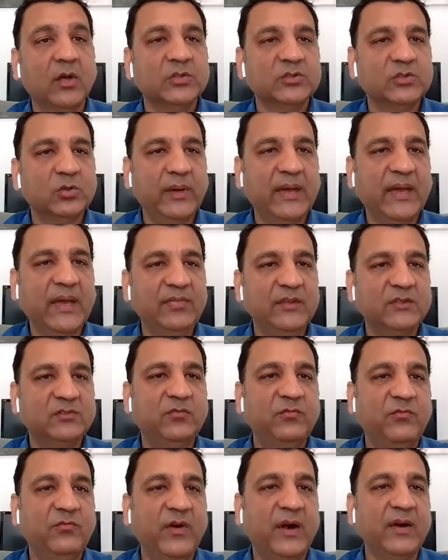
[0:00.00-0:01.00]
So we had this
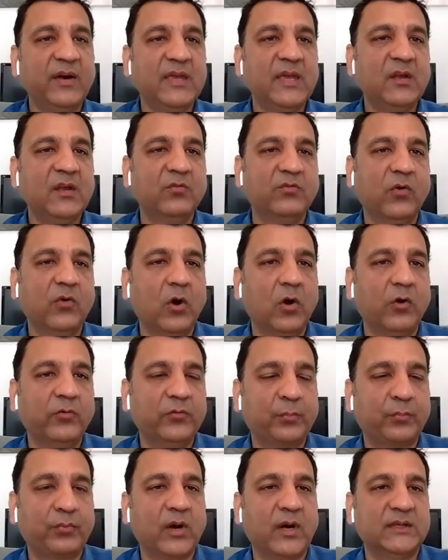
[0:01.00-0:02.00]
very
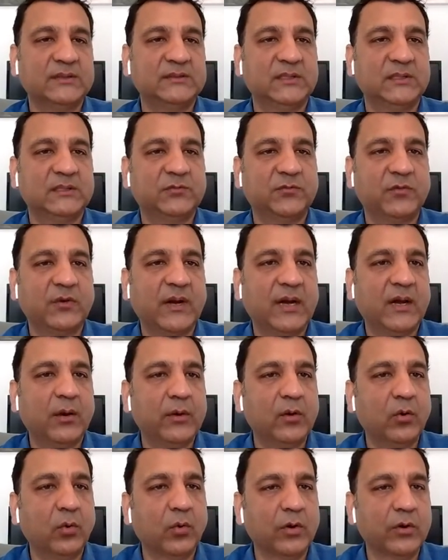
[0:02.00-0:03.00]
involved process for how
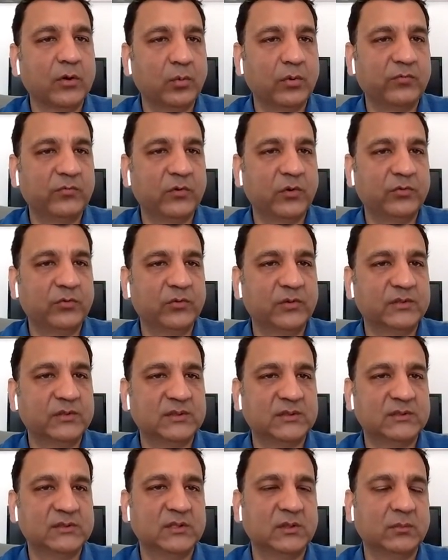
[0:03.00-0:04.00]
an order would flow through the
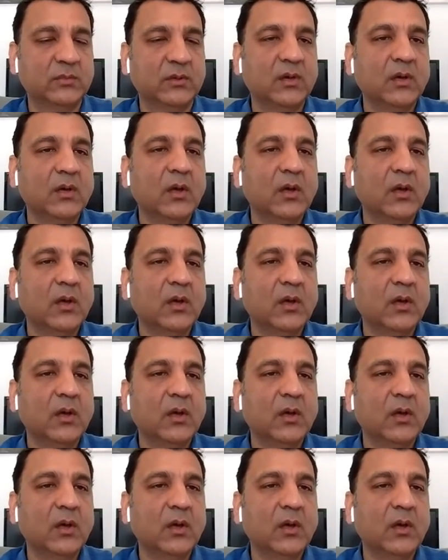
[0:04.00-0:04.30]
system.